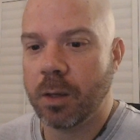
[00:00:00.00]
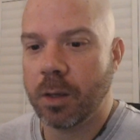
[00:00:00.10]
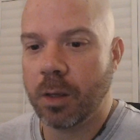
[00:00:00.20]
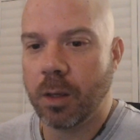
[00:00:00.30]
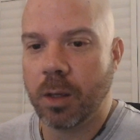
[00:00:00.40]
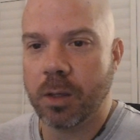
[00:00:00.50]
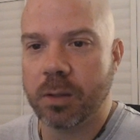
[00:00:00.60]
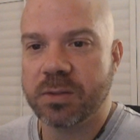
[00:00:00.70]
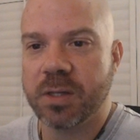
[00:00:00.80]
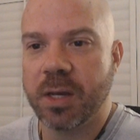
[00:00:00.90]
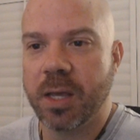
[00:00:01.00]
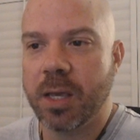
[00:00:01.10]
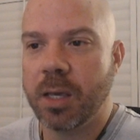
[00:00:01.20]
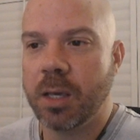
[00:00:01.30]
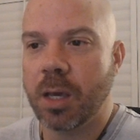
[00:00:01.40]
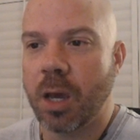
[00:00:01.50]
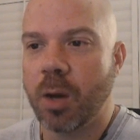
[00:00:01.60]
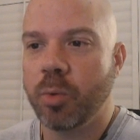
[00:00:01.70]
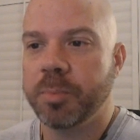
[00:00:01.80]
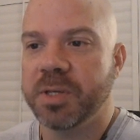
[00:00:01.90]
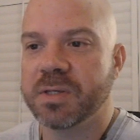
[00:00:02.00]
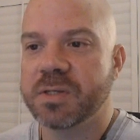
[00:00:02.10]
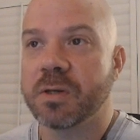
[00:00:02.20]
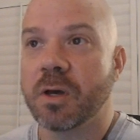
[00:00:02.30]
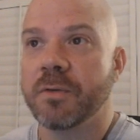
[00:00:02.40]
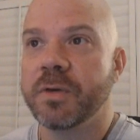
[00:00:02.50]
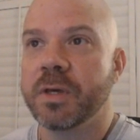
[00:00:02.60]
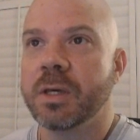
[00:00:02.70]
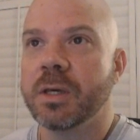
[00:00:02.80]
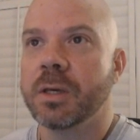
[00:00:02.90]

And today I will be solving